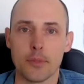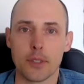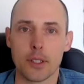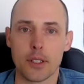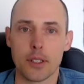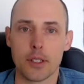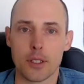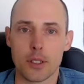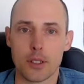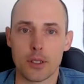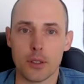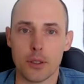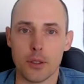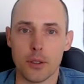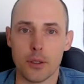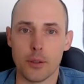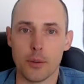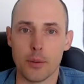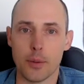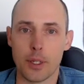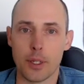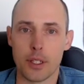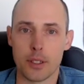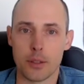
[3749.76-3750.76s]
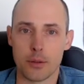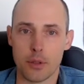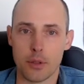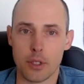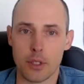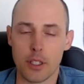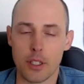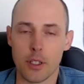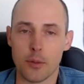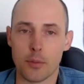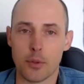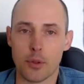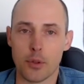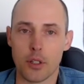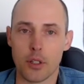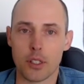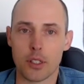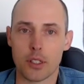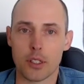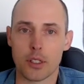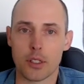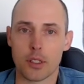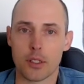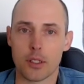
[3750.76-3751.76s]
So it's really a
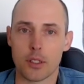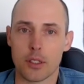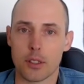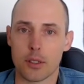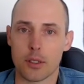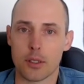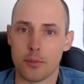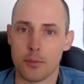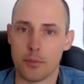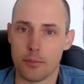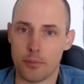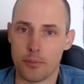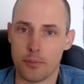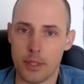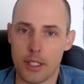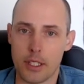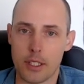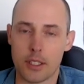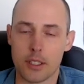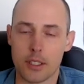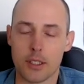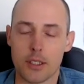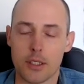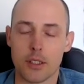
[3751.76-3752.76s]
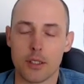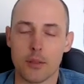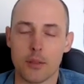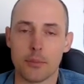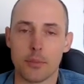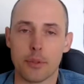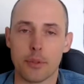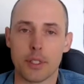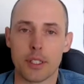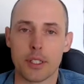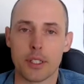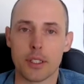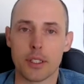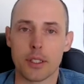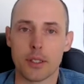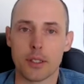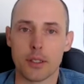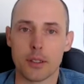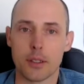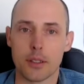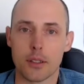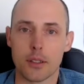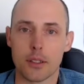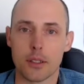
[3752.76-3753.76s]
process, patience and
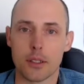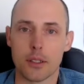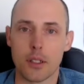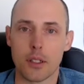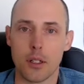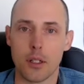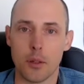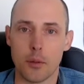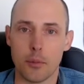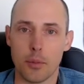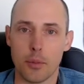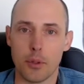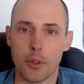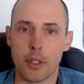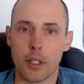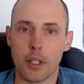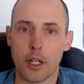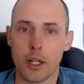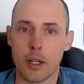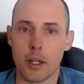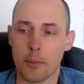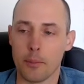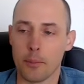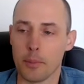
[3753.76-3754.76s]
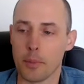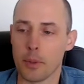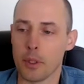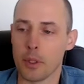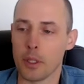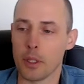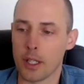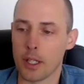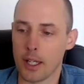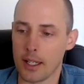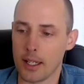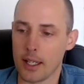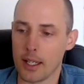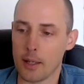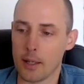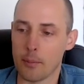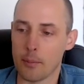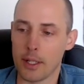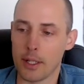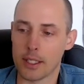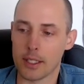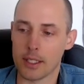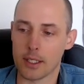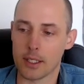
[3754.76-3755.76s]
persistence. But yeah, you can get
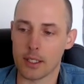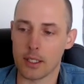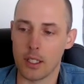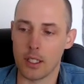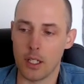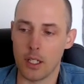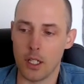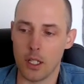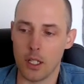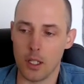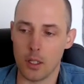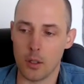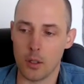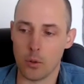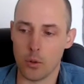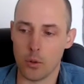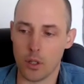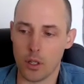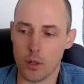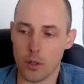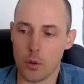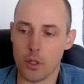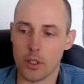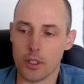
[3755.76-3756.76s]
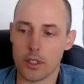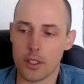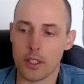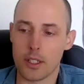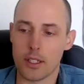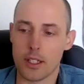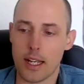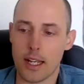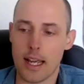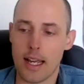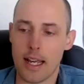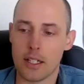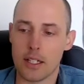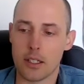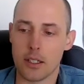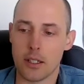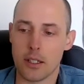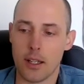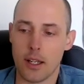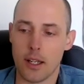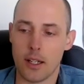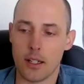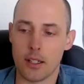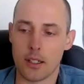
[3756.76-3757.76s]
better. What I wanted to add to
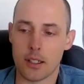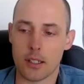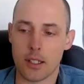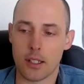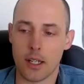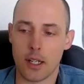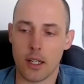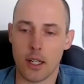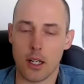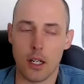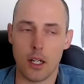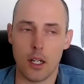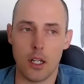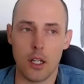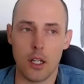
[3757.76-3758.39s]
that is that